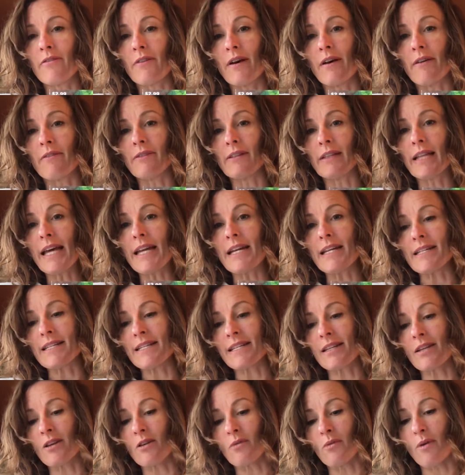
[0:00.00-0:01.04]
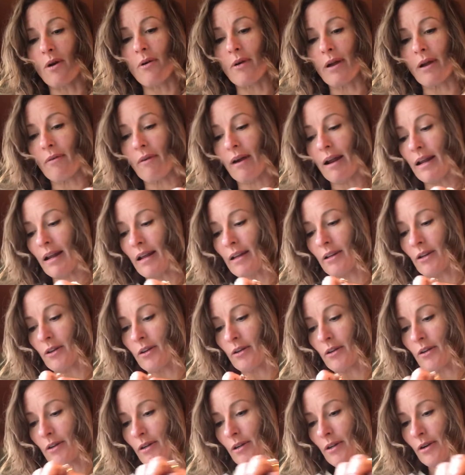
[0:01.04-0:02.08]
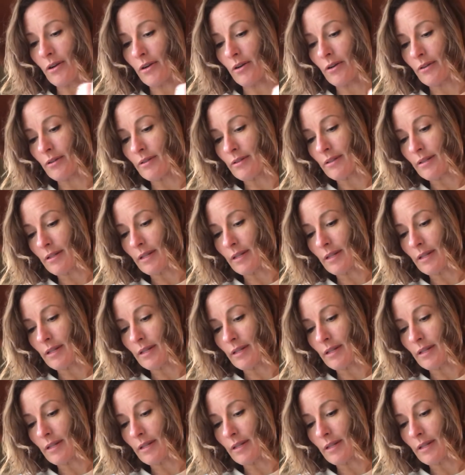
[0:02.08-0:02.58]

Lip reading: of lettuce growing right on your